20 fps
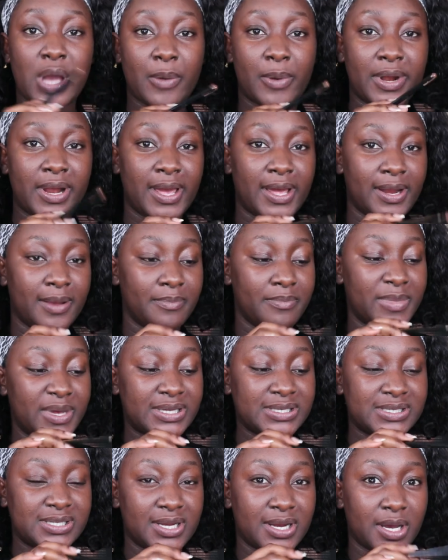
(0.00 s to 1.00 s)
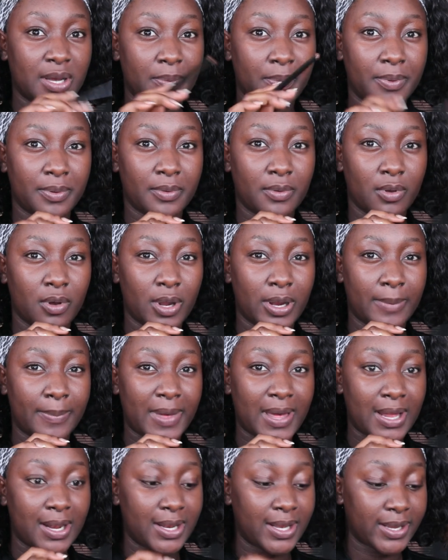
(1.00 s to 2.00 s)
I went ahead and mixed it up on a
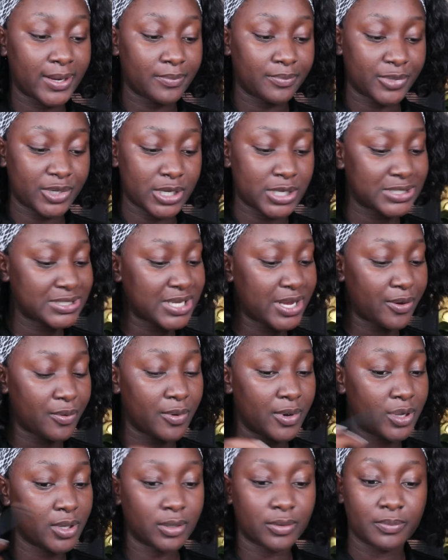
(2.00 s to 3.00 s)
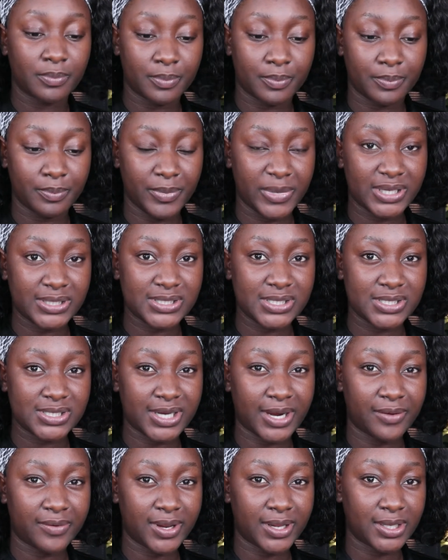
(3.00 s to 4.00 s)
palette because I don't want to mix it
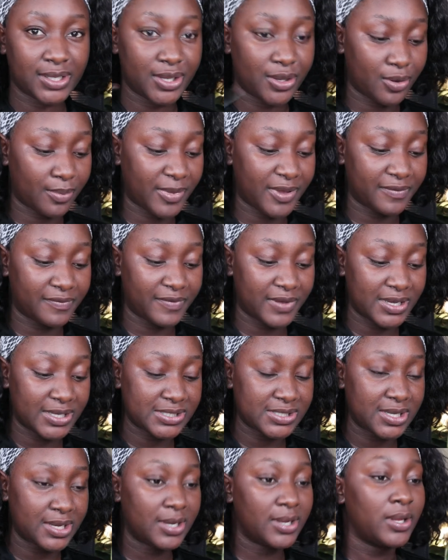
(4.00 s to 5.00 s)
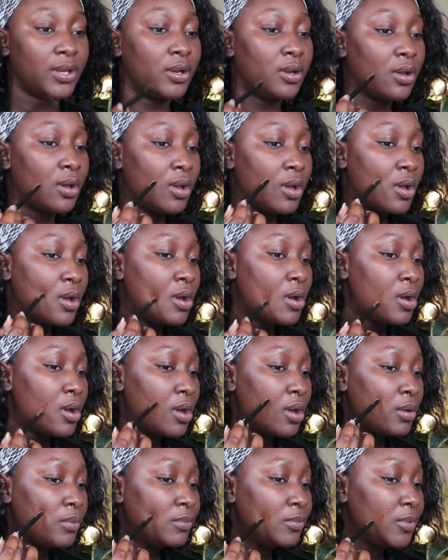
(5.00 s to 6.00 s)
directly on my face, and then
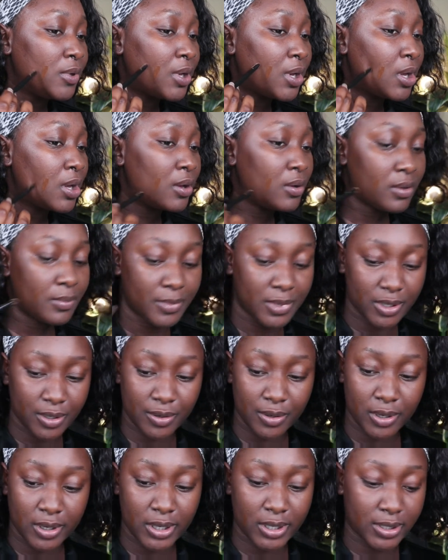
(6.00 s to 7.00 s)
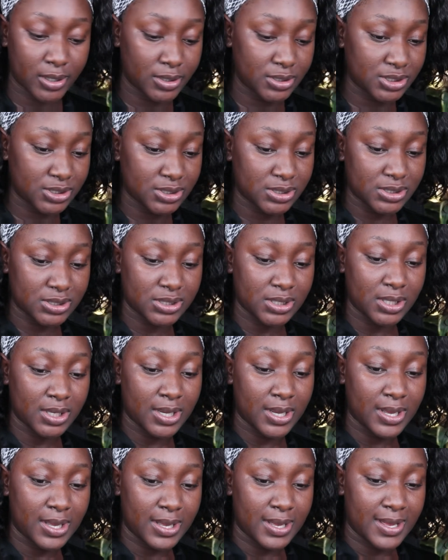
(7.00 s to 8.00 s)
um, now I'm gonna go ahead and just
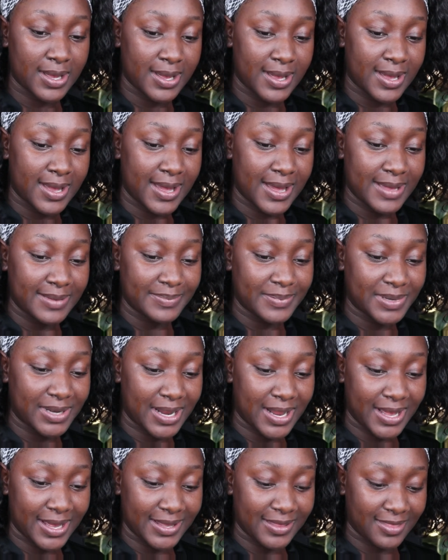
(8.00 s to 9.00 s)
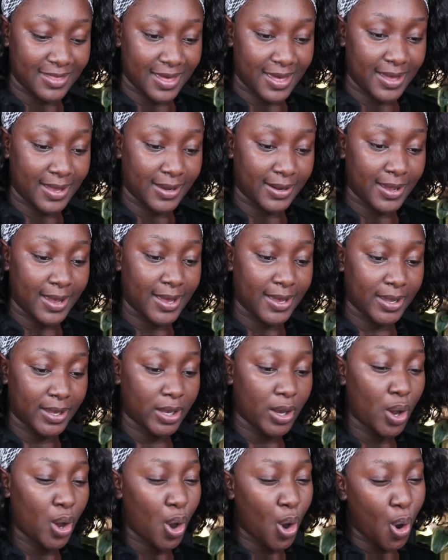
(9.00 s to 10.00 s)
apply that. I
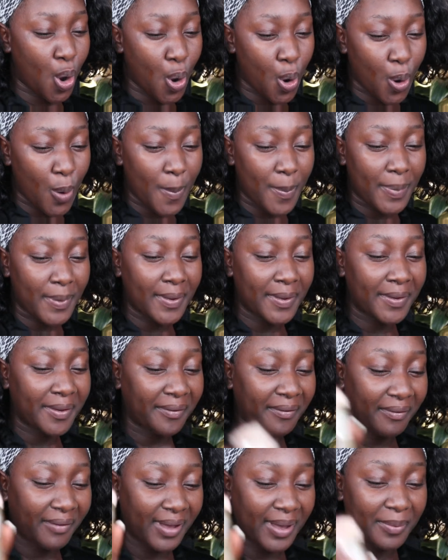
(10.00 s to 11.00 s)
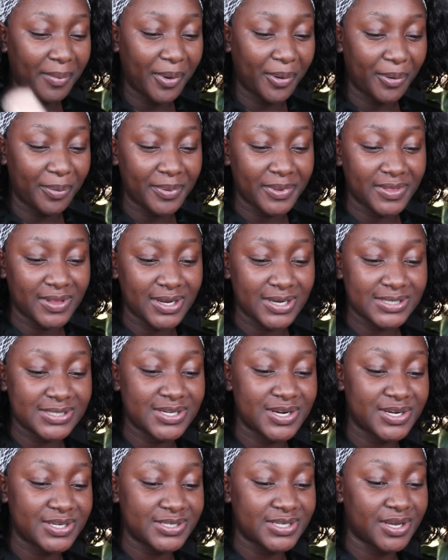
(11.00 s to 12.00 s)
hope I'm hoping that it
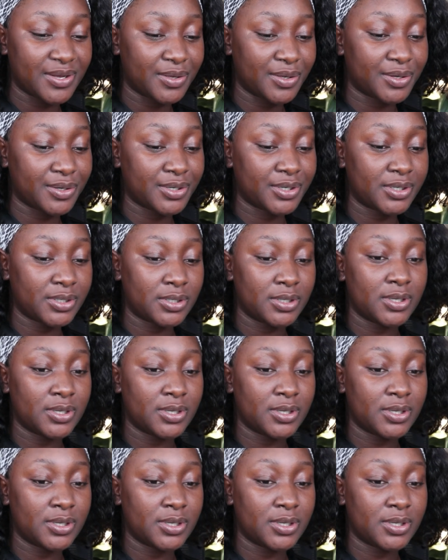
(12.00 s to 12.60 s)
turns out good.